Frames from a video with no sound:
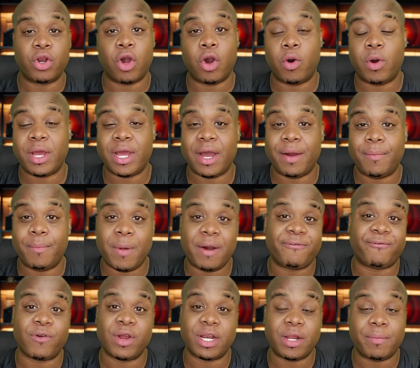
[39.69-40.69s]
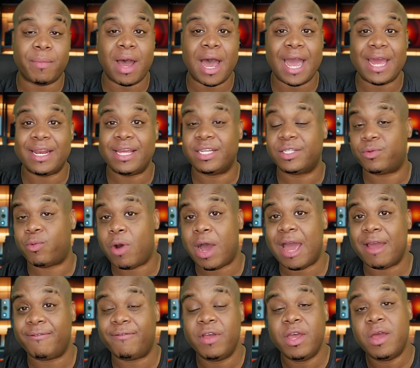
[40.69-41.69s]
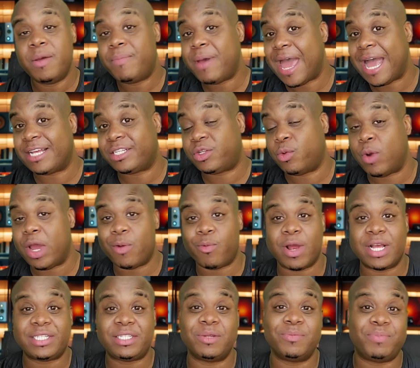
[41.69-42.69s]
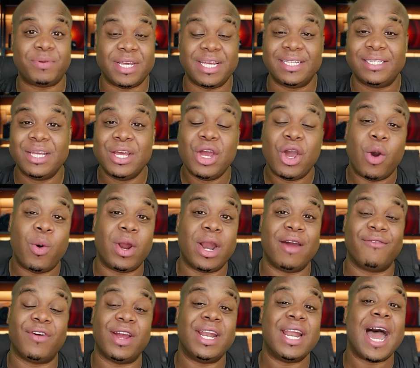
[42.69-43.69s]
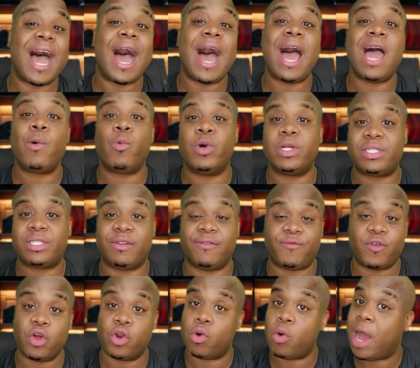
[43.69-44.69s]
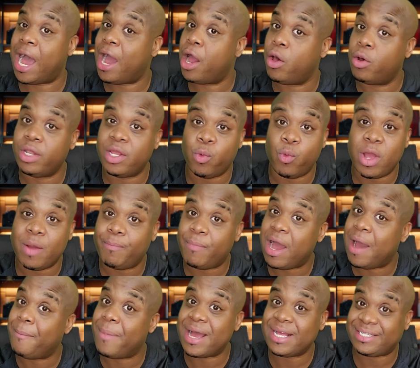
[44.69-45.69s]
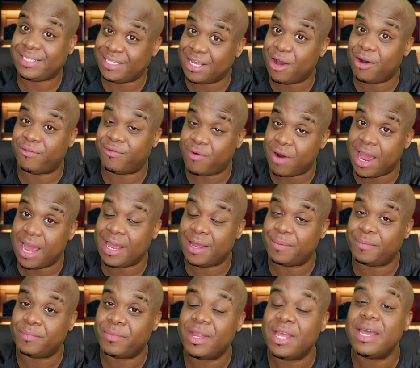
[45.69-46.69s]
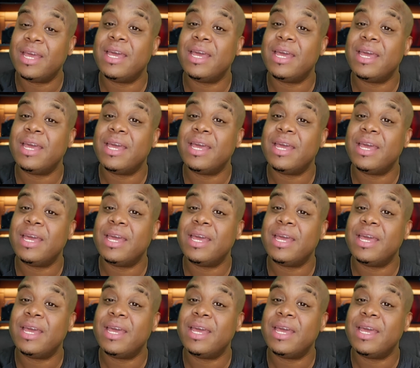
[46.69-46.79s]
You know, a friend of mine, his wife passed away, rest in peace, whatever, and I went to the funeral. I only went by myself, right?